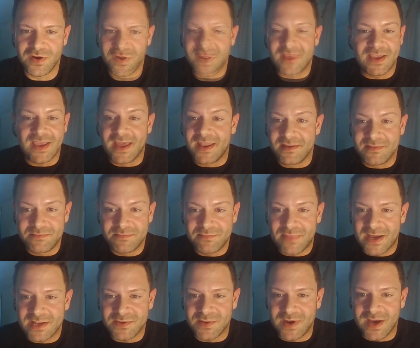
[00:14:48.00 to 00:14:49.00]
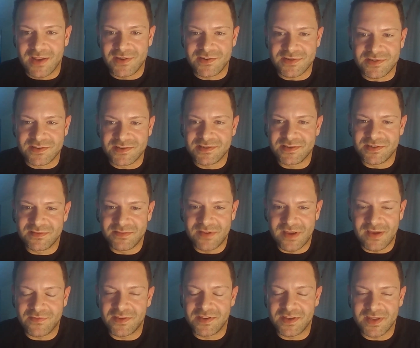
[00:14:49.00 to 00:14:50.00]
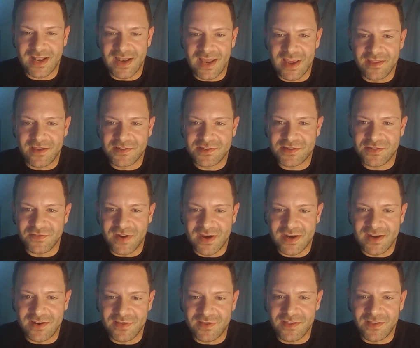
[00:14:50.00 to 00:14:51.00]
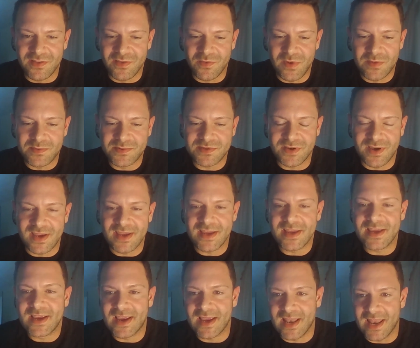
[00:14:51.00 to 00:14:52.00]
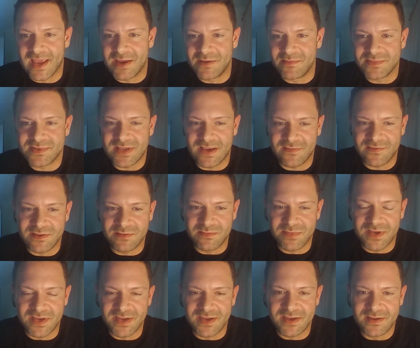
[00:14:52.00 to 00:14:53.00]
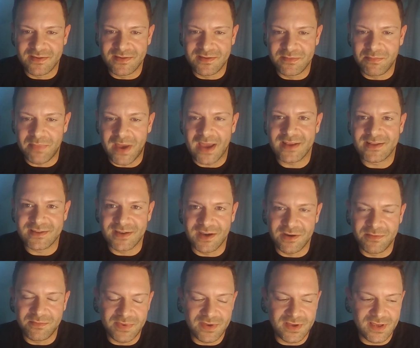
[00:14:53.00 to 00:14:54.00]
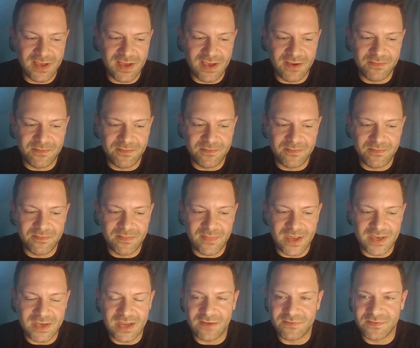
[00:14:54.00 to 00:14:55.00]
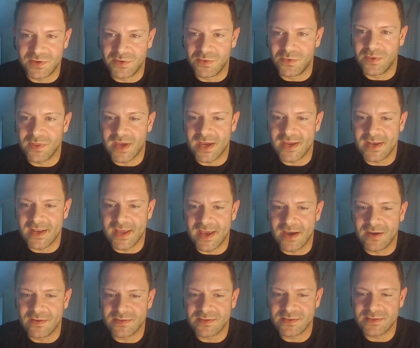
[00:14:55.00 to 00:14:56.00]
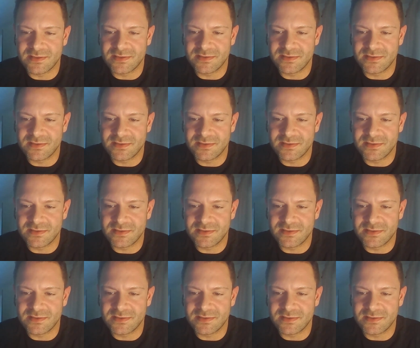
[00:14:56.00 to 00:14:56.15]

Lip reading: Again, back to allergens, you have to declare those correctly on the website. Claims have to be backed up, and you have to do all that in-house.